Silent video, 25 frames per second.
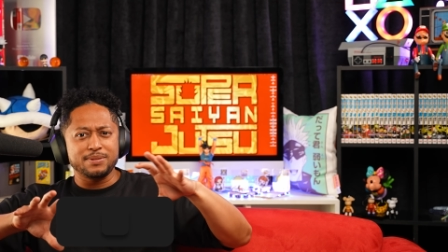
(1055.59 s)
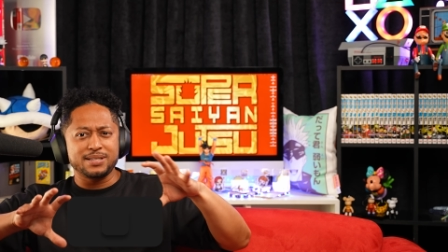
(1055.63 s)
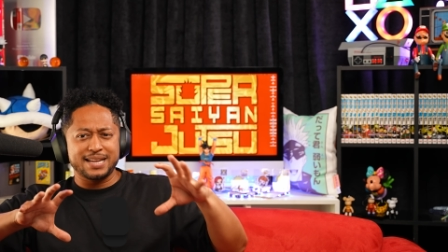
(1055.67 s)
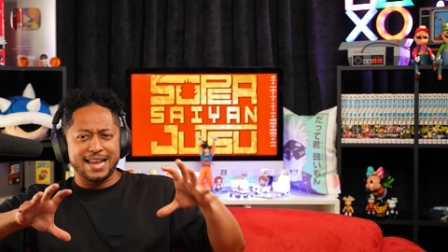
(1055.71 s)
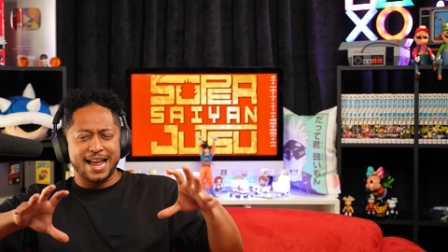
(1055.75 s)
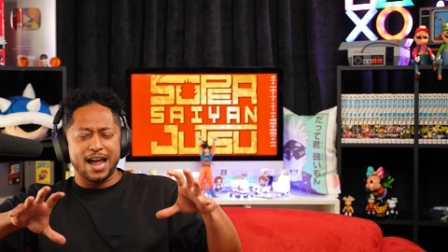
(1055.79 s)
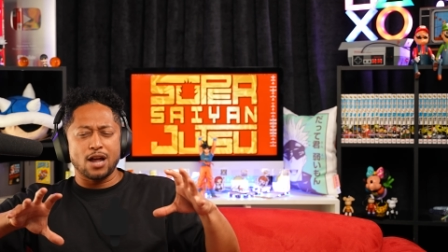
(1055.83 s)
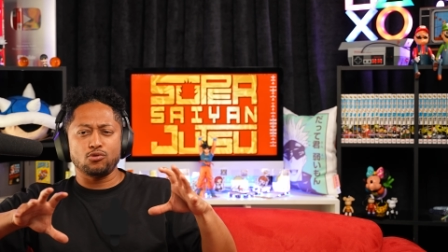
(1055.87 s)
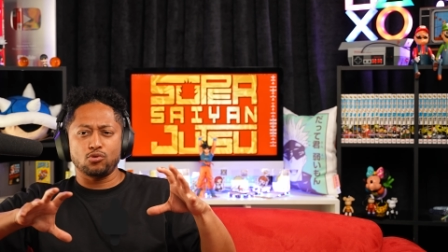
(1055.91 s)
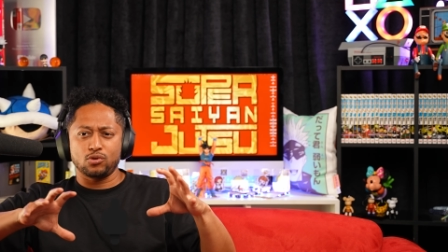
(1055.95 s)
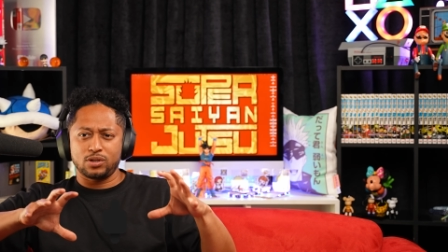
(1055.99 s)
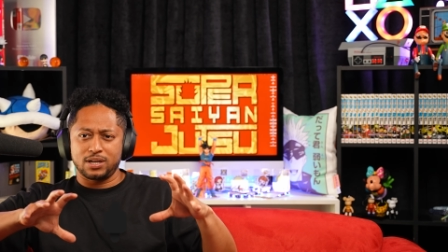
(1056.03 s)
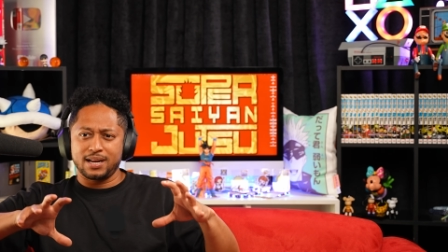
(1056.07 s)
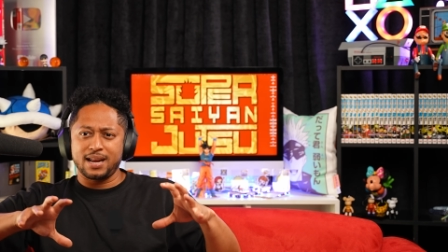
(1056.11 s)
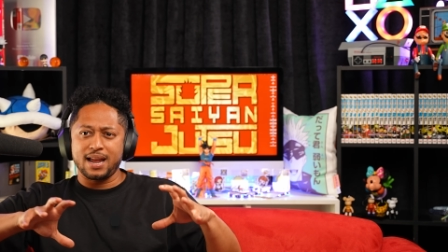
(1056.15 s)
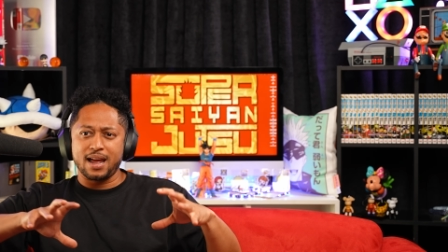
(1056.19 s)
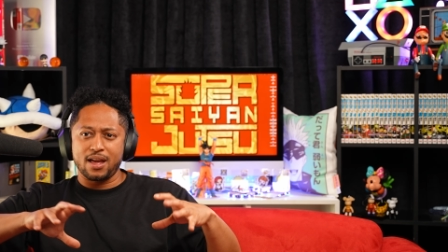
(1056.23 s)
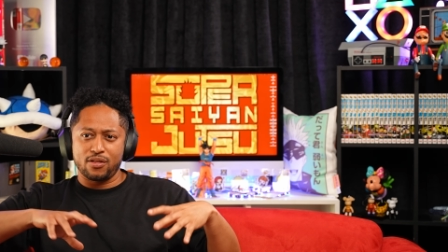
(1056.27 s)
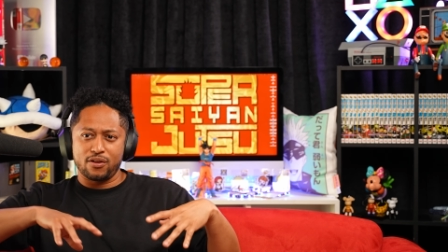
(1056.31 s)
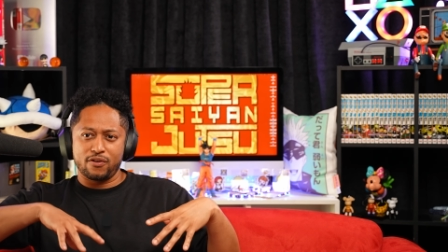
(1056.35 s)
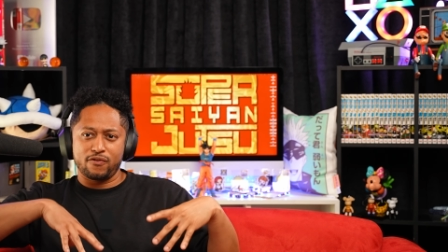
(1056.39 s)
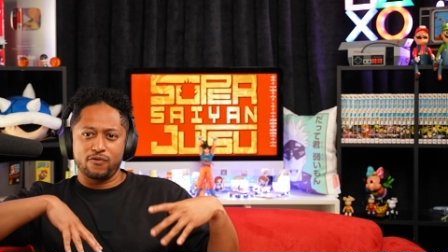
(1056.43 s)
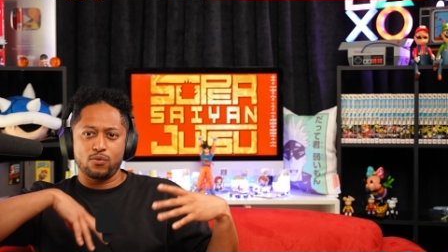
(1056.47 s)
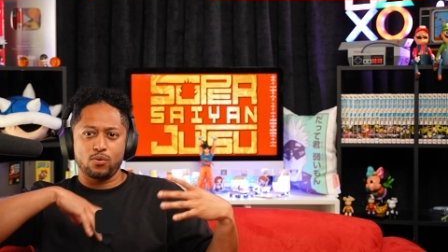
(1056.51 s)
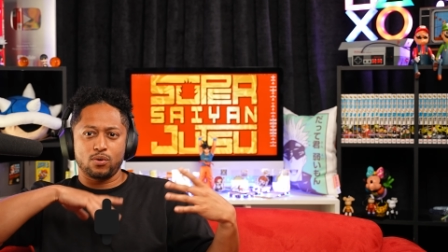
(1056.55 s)
schedule
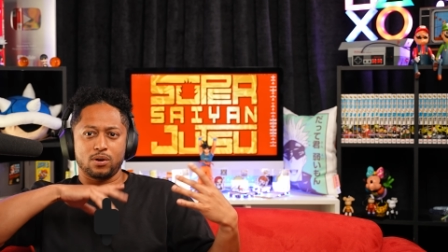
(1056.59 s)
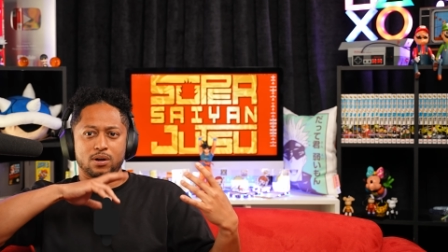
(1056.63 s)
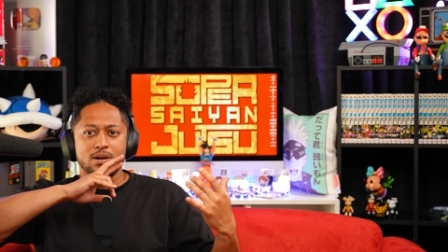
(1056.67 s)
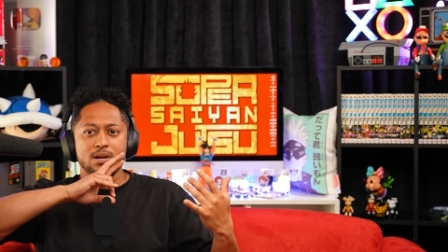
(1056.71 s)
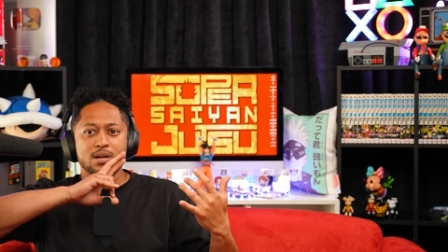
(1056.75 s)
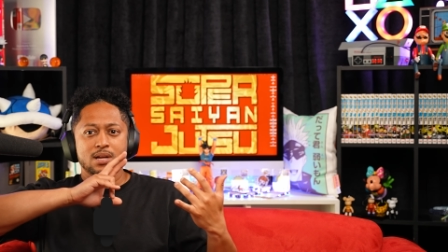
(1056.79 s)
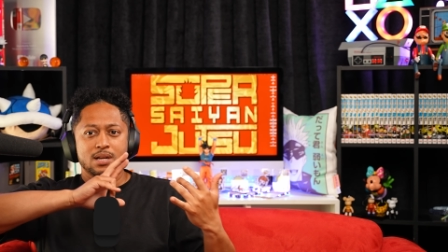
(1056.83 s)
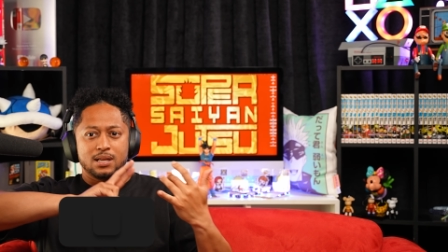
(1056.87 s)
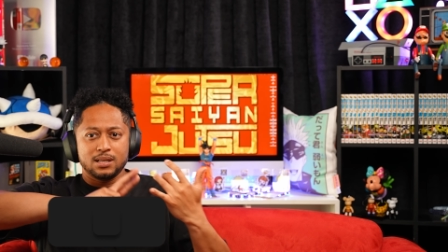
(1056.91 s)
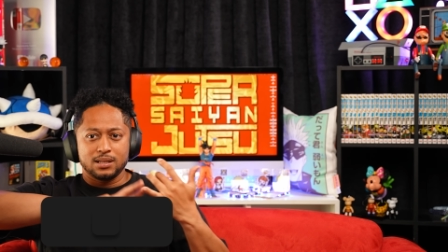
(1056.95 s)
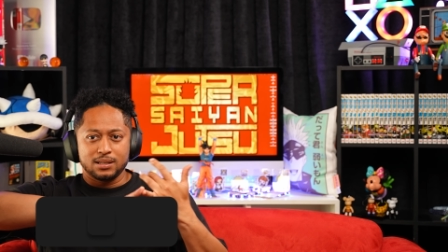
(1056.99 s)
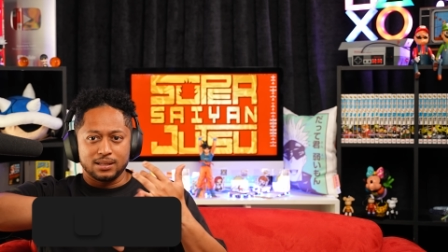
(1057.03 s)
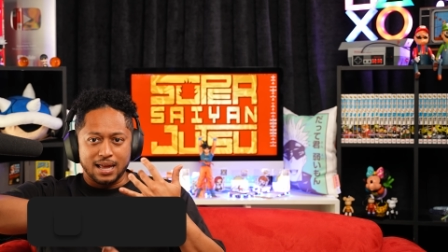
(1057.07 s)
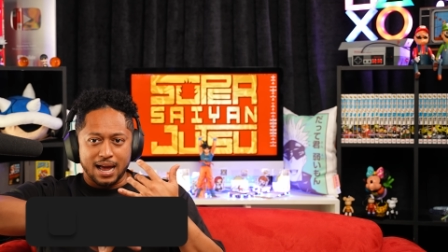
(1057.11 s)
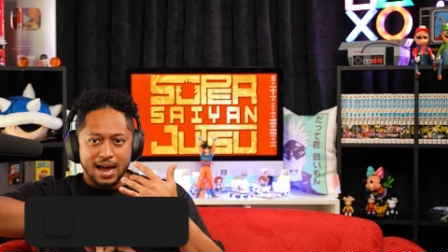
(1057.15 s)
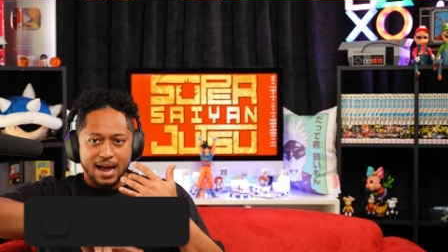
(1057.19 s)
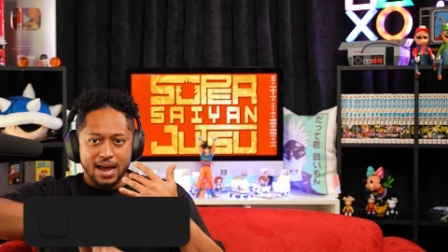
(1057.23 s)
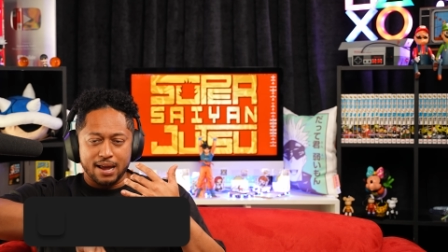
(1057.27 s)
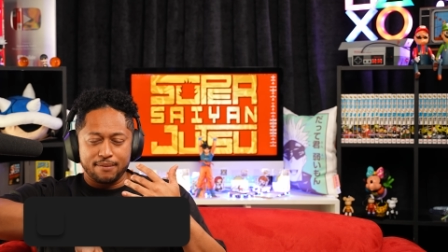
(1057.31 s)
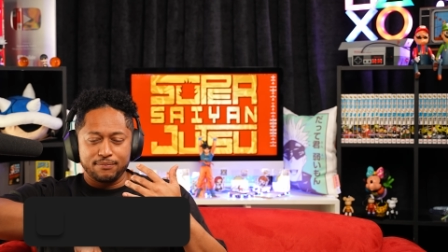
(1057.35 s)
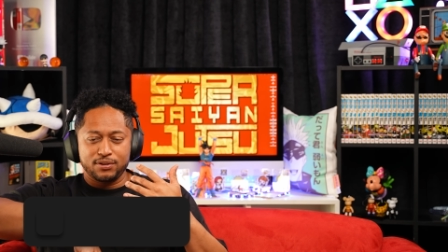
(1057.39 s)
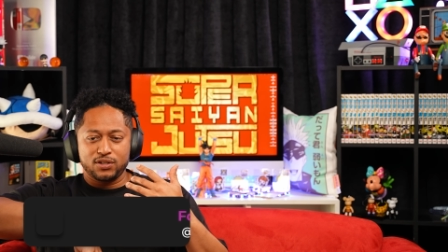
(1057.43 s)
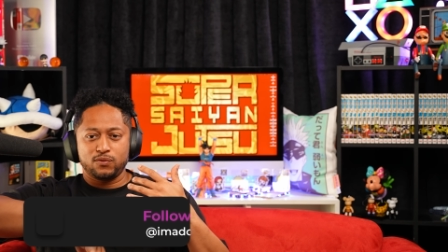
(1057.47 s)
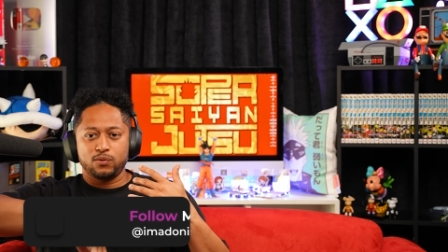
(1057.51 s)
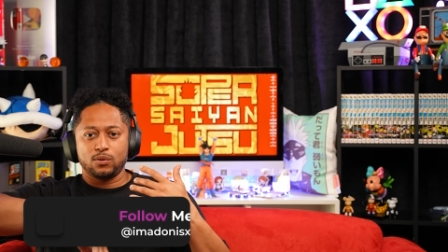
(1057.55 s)
together for lives,